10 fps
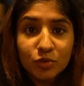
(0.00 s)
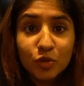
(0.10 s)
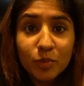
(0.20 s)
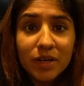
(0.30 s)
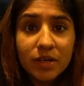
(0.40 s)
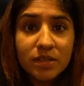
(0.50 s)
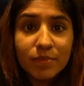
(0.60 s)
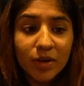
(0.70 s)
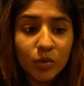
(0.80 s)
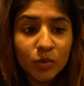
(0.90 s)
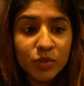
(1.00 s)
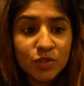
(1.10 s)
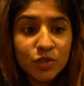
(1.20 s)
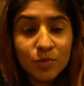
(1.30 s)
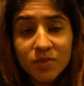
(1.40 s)
formula to make all the
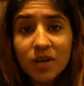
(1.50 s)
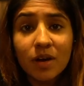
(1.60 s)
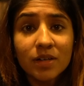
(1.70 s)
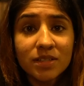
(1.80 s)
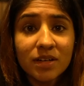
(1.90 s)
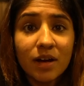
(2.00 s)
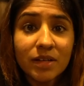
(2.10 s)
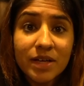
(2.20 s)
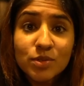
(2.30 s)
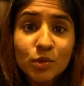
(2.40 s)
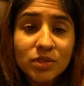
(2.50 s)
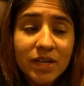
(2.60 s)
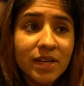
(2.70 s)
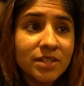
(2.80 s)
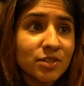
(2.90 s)
soups are to cut a
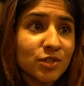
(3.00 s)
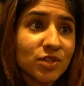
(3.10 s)
sauteed, so